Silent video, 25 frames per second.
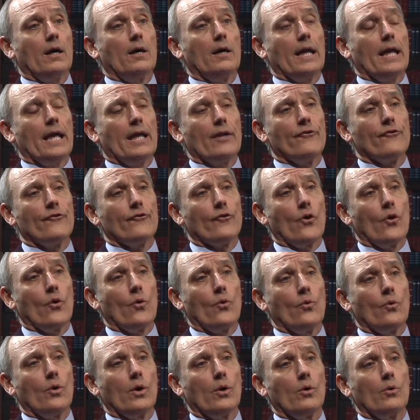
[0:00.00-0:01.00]
And
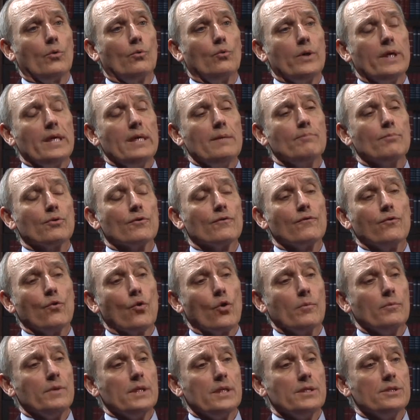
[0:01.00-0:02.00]
so we
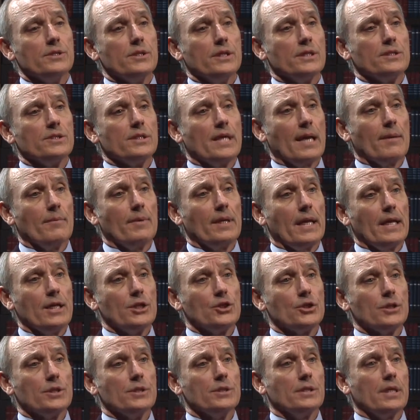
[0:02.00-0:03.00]
perform these
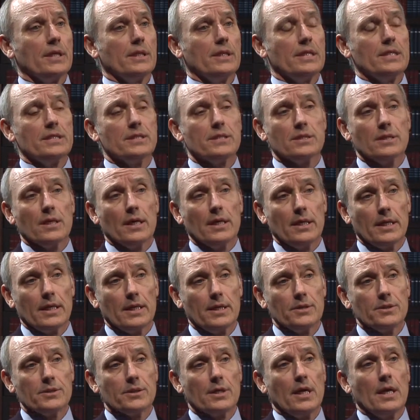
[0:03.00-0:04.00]
examinations and these
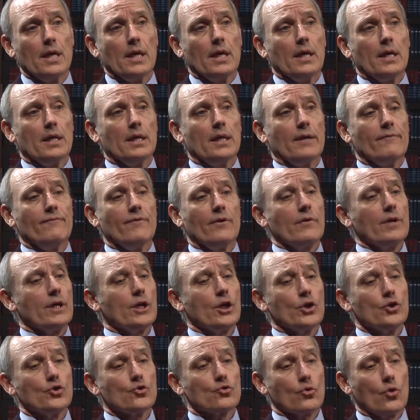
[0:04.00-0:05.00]
studies in a very
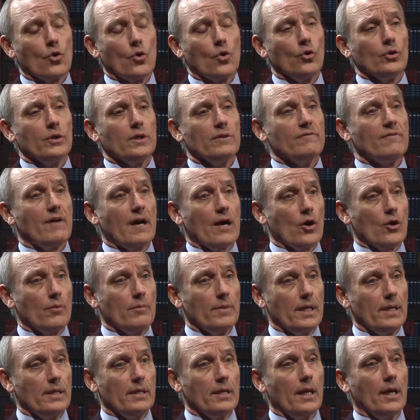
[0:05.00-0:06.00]
controlled
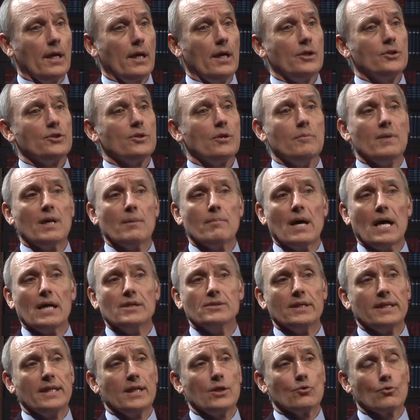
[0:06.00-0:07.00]
environment to
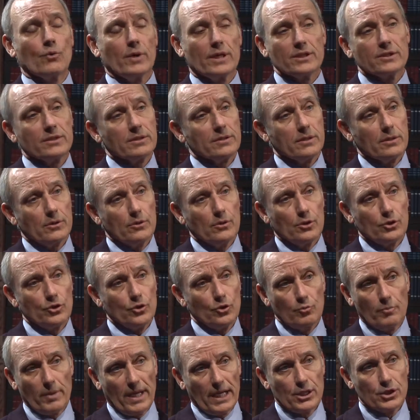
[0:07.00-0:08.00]
minimize any risk
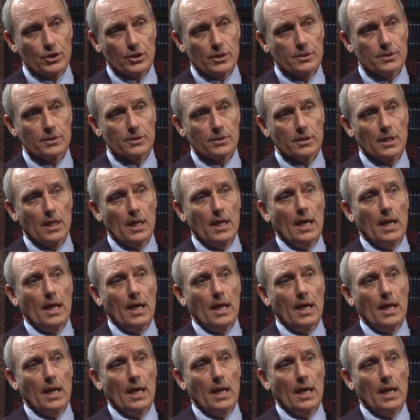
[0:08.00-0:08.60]
to patients.